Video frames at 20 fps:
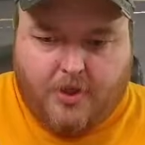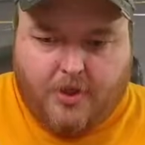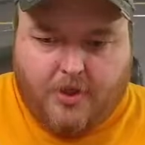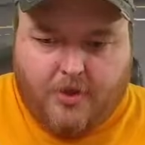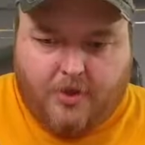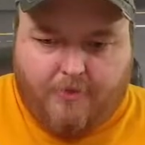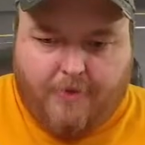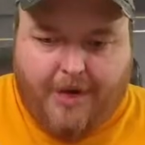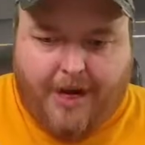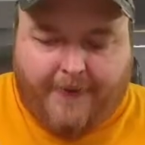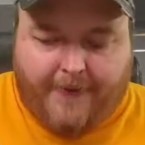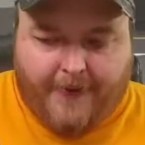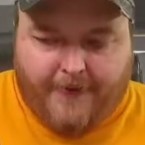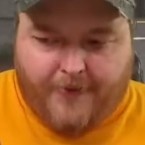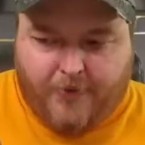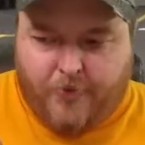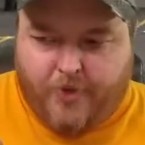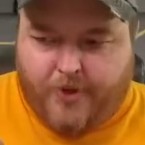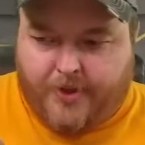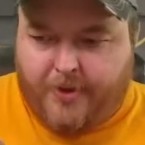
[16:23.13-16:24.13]
Math
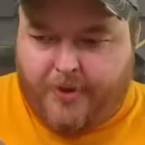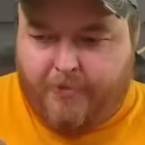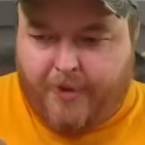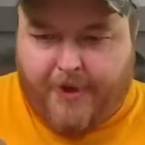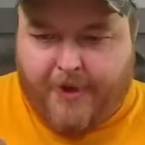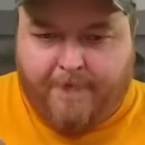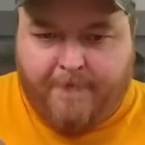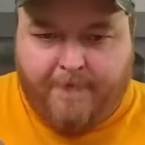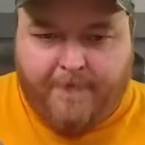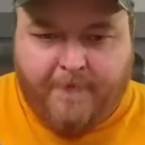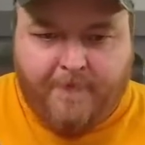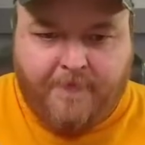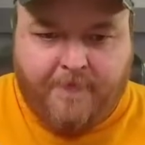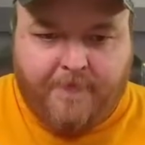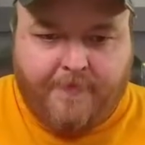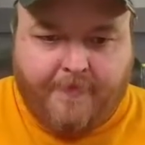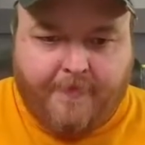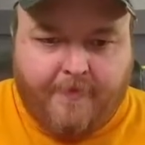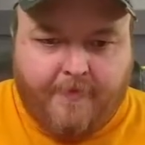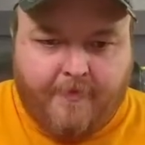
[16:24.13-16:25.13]
isn't working, bud.
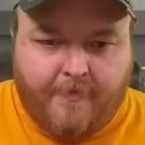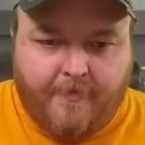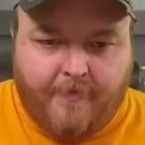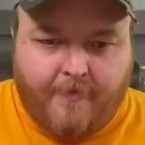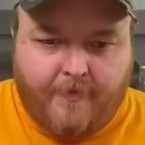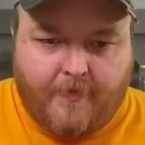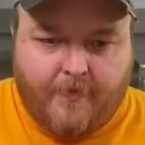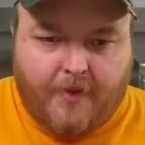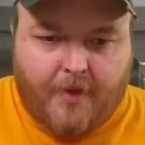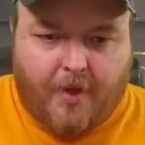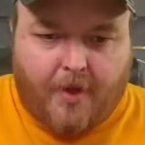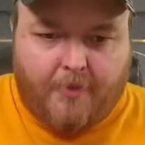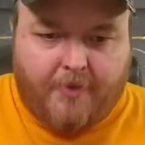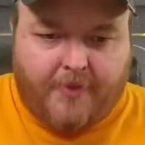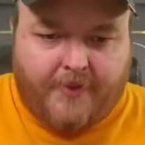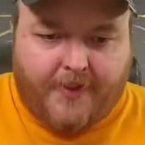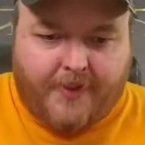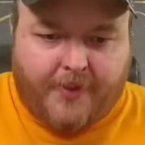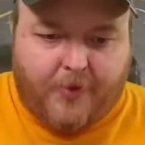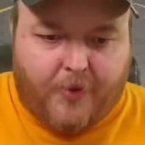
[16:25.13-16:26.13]
I'm gonna
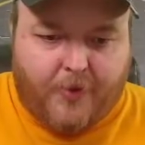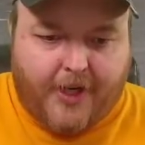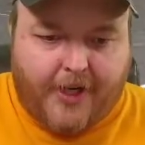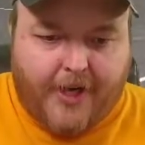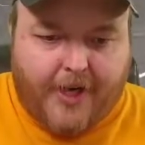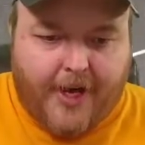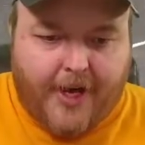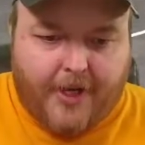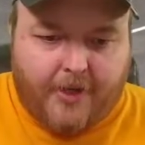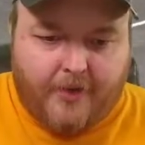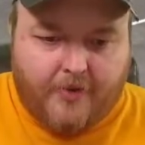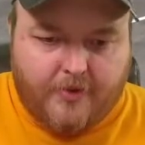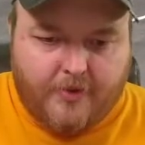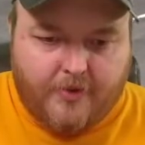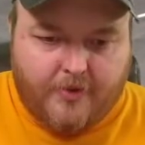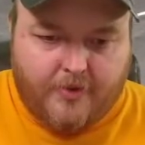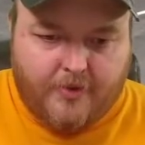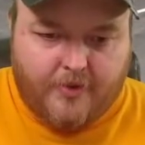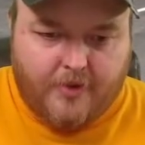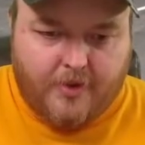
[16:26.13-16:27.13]
stick to what I got.
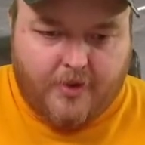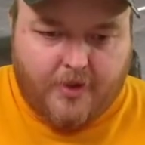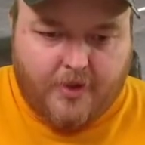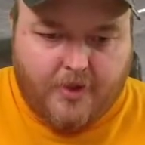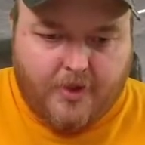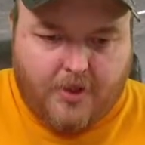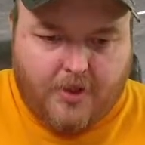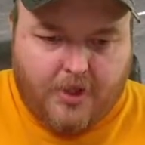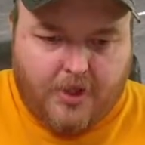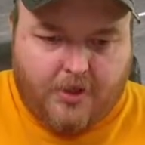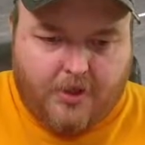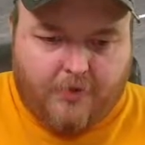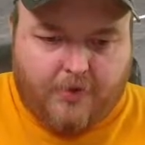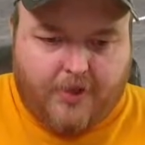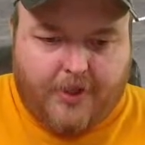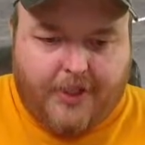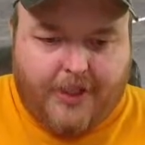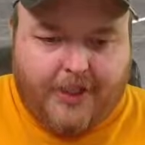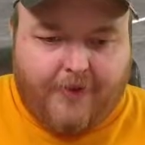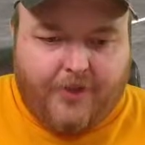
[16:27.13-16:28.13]
We're
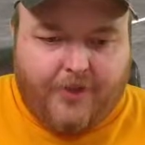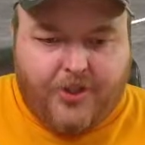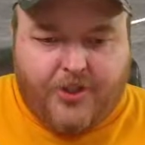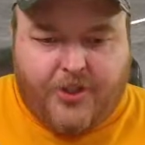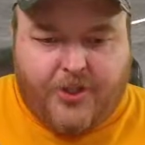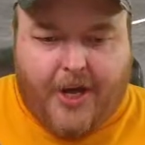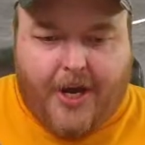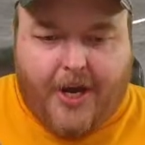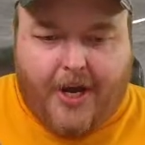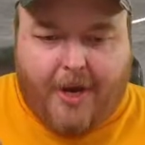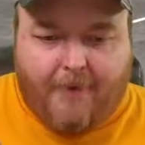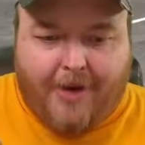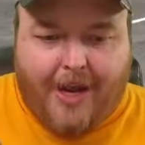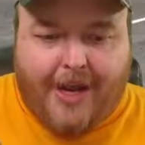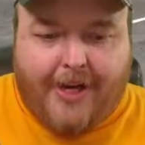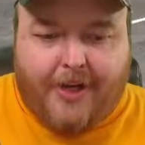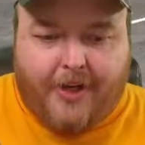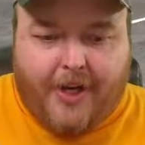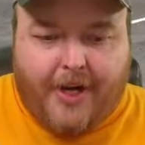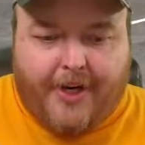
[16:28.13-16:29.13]
gonna give it a shot. I mean,
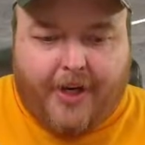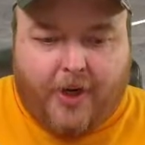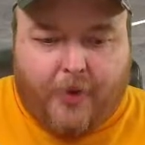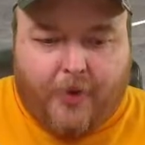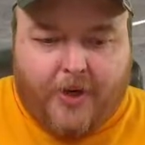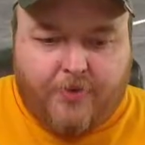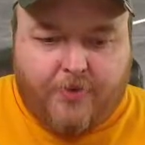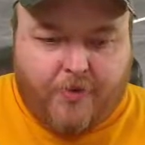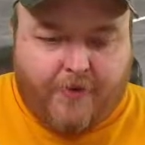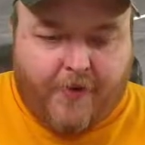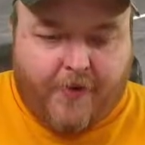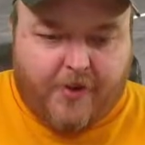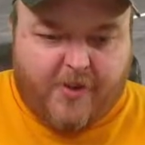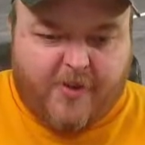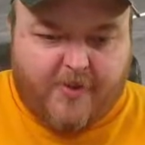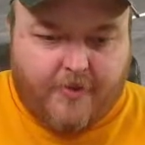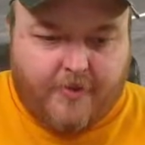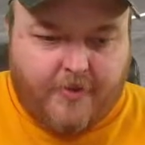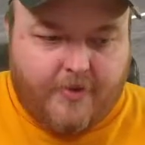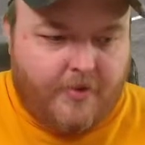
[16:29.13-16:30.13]
I can always
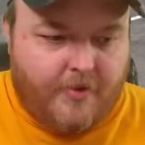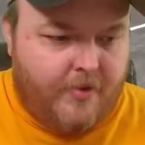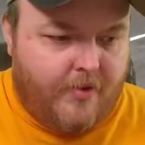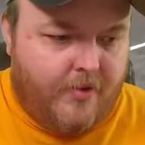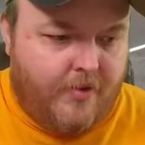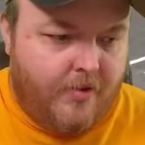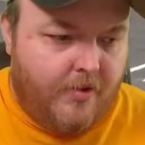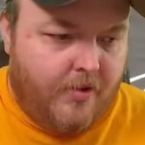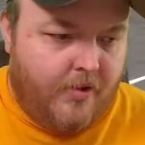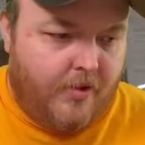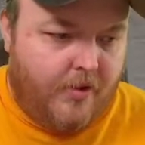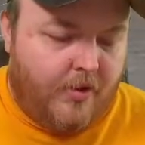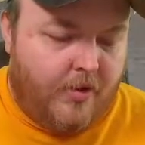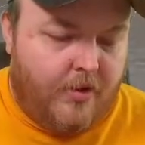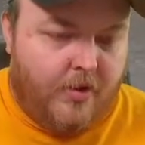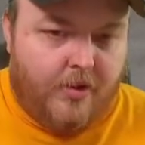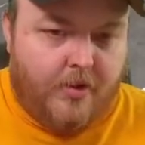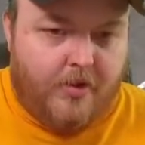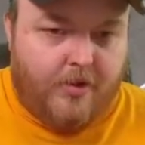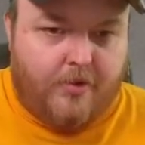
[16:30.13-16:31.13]
revert.
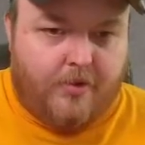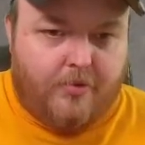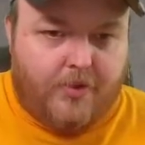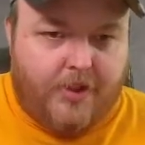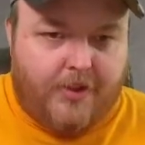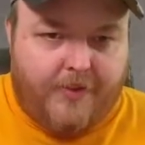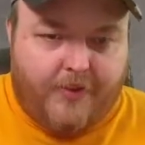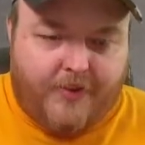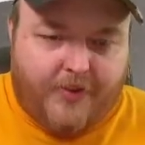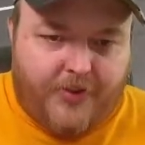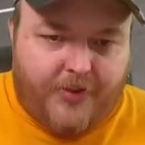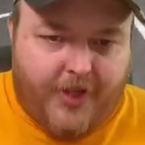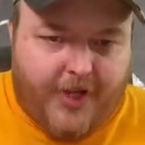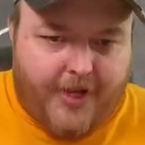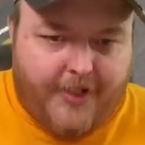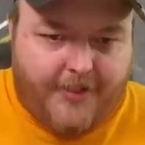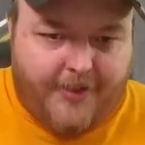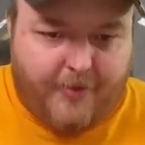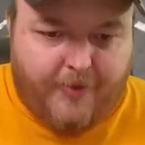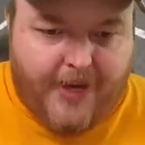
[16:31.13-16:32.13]
So we'll give this a
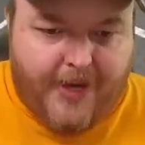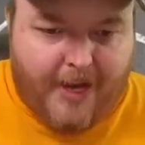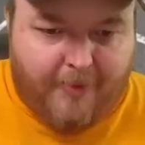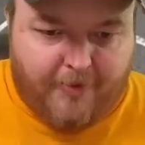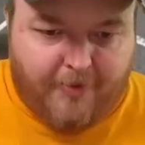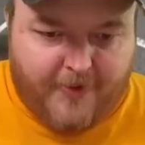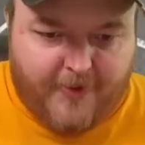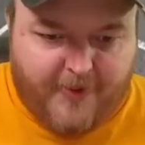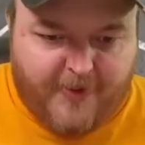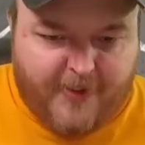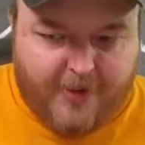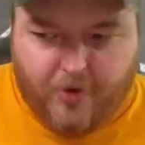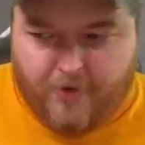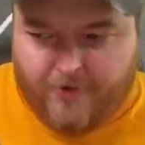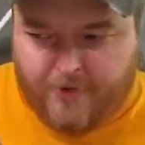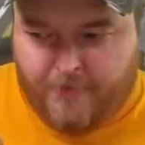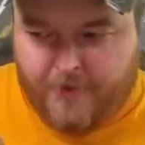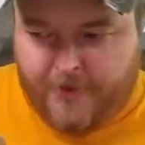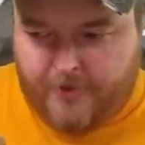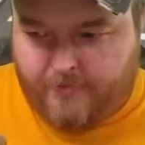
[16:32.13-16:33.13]
shot and see what happens, and then go
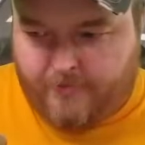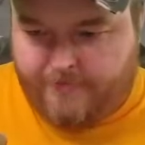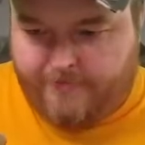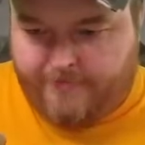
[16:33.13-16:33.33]
from there.